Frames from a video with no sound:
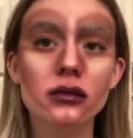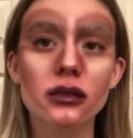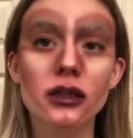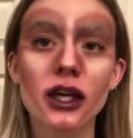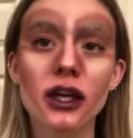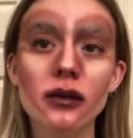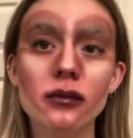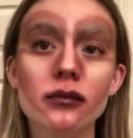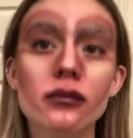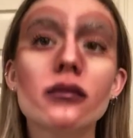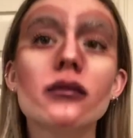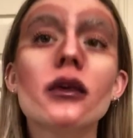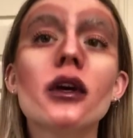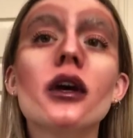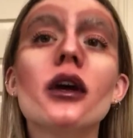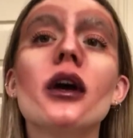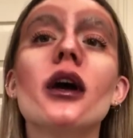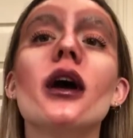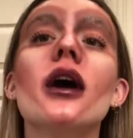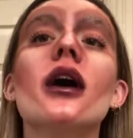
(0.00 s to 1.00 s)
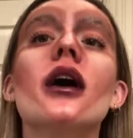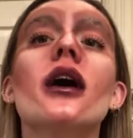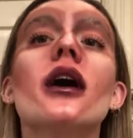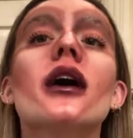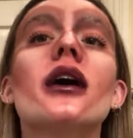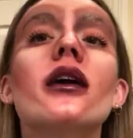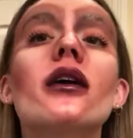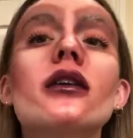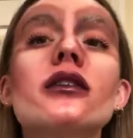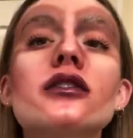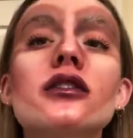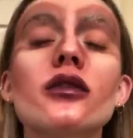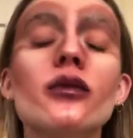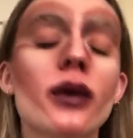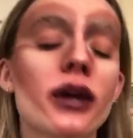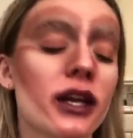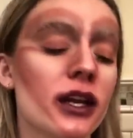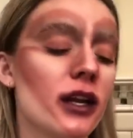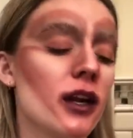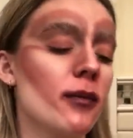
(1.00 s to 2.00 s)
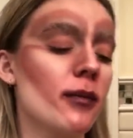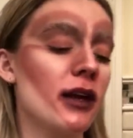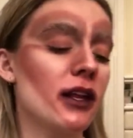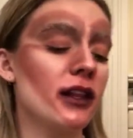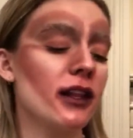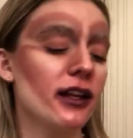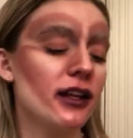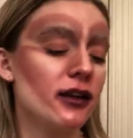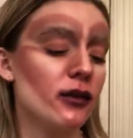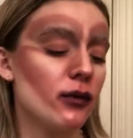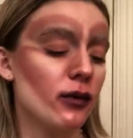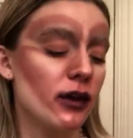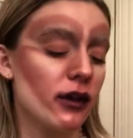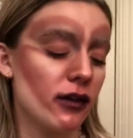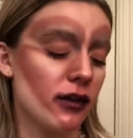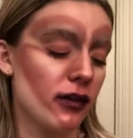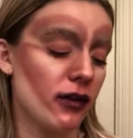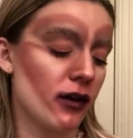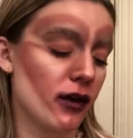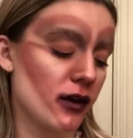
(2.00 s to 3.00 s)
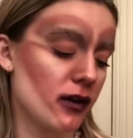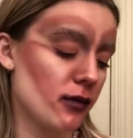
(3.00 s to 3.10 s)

Yeah. I also went in on my lid with